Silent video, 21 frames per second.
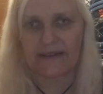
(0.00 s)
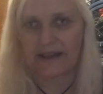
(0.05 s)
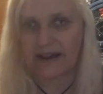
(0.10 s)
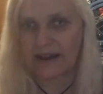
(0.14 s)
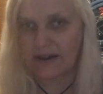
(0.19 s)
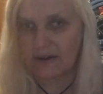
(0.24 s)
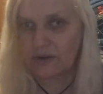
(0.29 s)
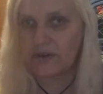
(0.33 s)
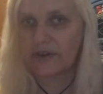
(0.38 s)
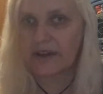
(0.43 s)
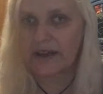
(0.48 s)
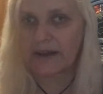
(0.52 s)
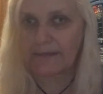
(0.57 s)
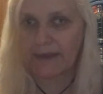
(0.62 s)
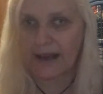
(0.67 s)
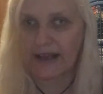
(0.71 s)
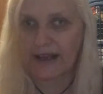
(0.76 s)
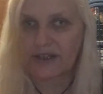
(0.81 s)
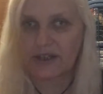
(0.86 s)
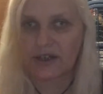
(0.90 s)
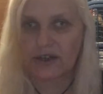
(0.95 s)
including
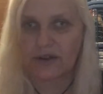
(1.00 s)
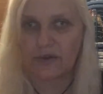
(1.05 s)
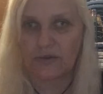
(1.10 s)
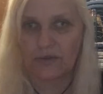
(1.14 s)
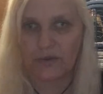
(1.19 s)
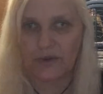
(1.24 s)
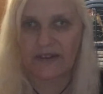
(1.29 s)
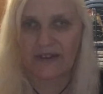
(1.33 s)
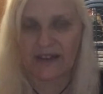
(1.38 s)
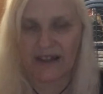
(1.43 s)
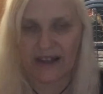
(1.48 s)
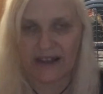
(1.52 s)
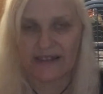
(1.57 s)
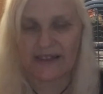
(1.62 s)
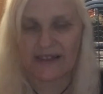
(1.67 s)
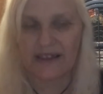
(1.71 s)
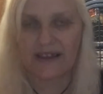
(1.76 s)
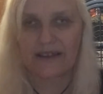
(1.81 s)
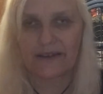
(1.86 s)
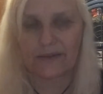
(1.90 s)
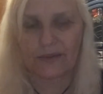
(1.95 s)
magical woods like
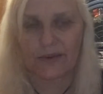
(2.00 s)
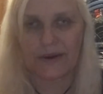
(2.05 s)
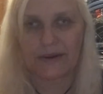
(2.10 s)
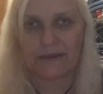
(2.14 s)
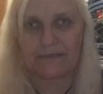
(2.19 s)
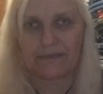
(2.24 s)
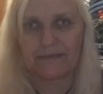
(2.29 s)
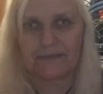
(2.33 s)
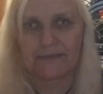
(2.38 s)
this one.